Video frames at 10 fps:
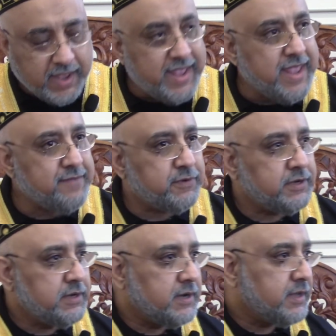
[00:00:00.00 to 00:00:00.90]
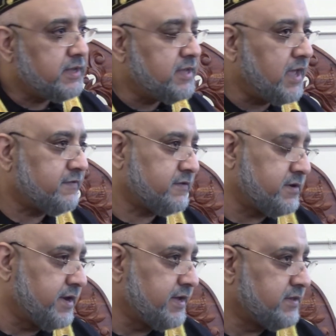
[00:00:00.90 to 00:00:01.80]
even
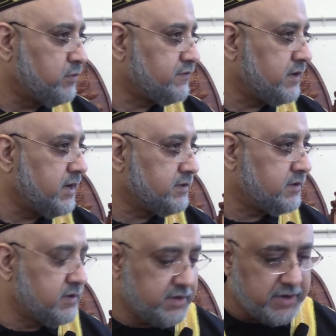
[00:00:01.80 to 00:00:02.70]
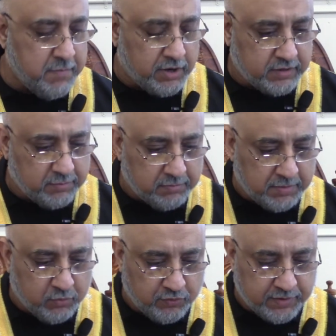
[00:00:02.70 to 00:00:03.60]
yesterday there was another remarkable
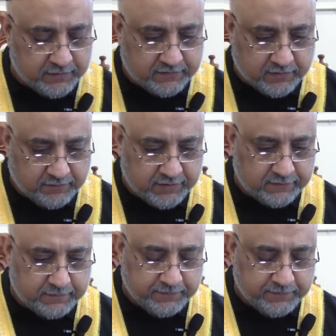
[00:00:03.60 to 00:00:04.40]
memorial service